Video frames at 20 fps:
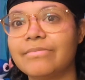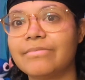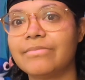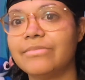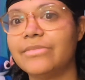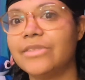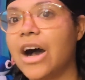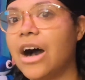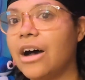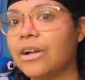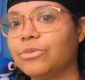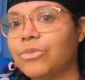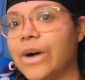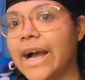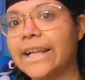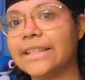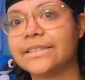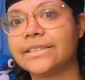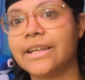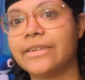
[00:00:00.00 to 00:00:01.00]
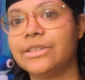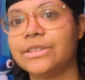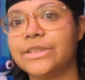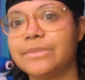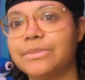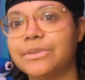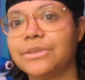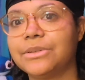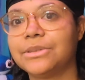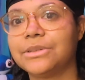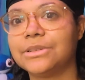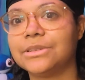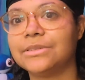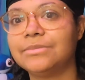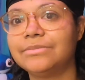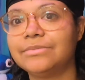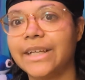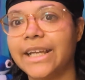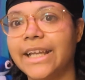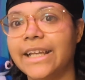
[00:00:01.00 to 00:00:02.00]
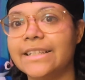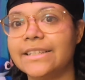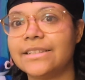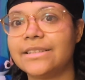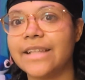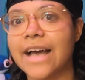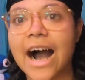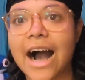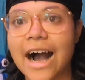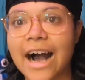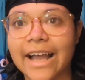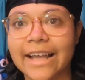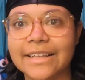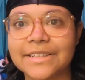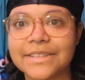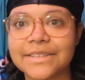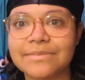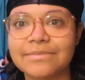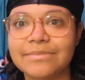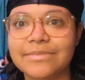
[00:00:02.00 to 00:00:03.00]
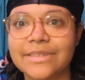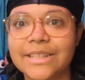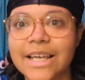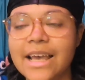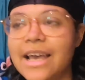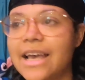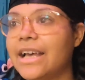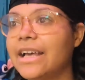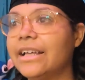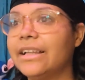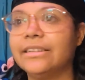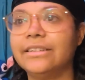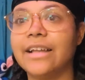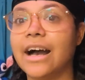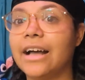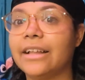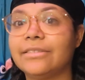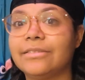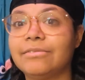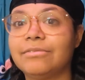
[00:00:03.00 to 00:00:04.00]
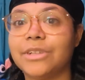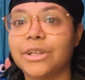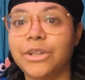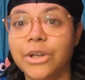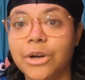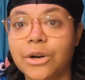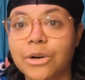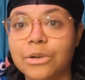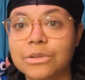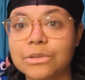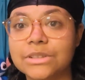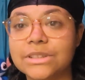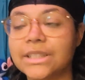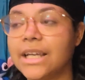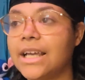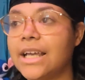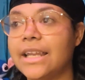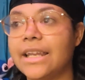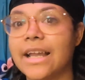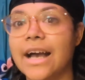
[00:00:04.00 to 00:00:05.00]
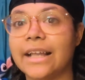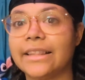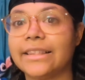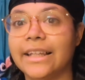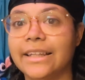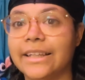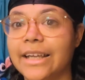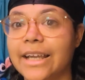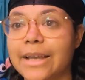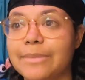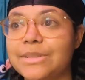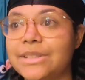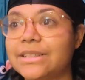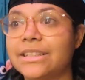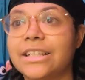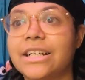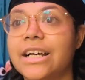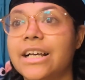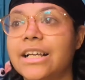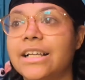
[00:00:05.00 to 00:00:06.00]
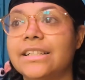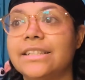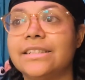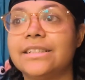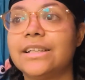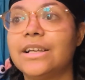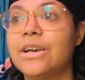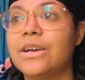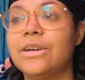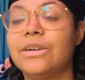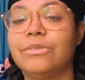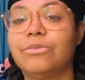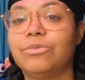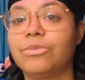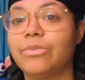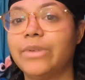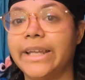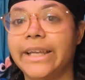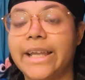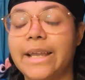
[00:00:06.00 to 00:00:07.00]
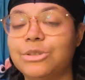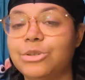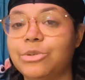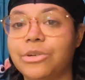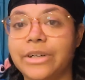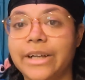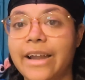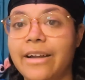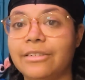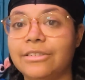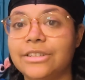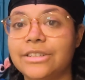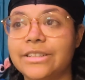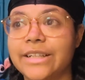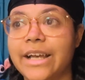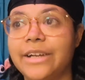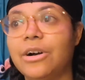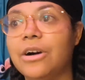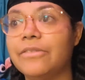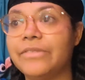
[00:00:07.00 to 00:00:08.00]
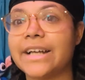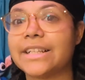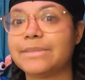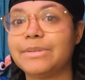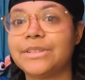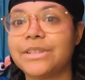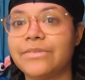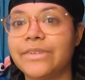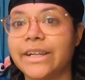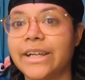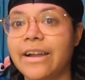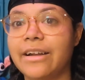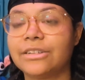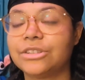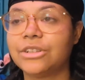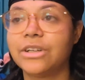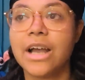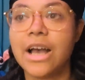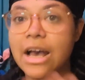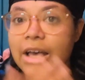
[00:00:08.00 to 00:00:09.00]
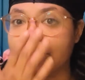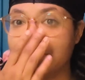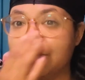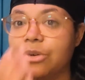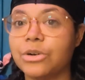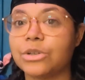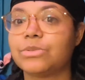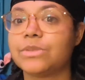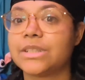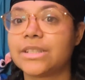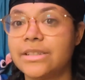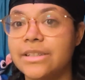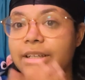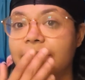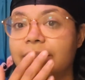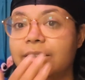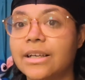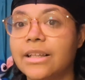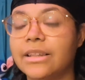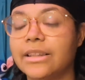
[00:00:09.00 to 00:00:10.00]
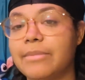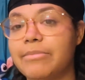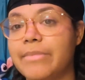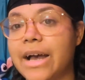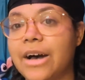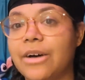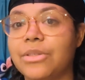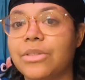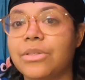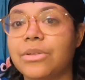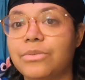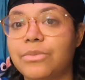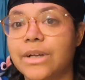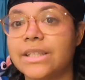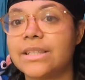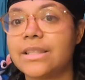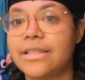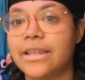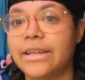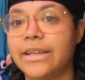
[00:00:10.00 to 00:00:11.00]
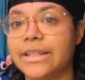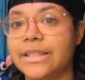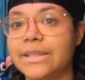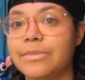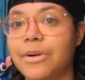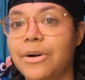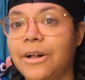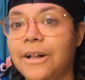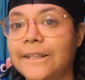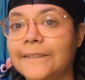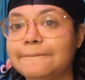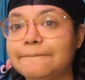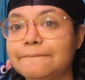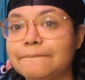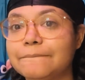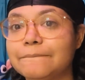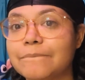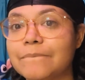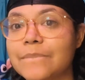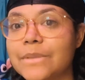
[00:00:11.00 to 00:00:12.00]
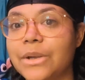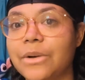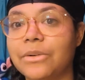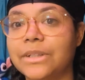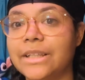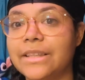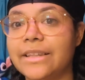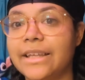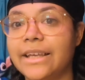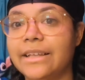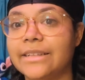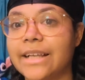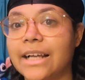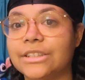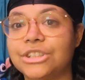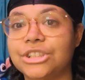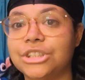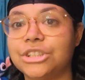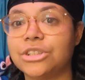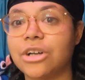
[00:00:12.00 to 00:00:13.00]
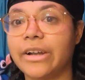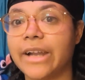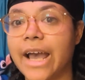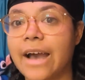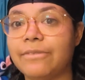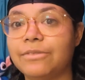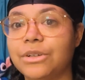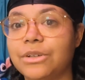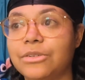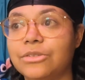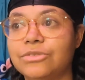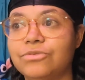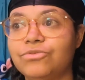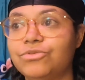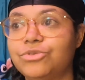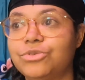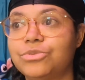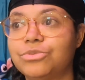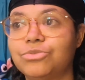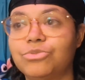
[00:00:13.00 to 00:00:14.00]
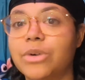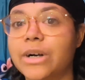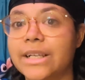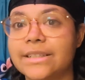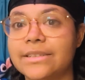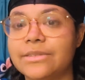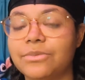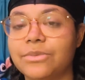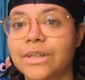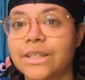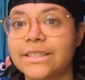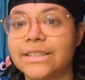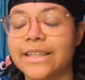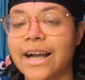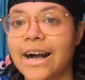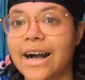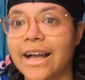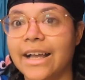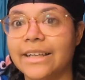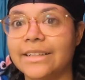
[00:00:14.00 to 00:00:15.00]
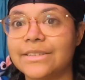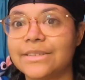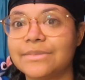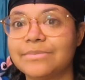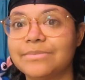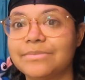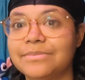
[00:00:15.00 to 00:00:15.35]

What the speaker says: non-white stereotypical, is the eyes, not the nose, not the lips. Cause when it came to her character design of that specific character, the nose was thin, the mouth was thin and small. The only thing that she sought after was the eyes,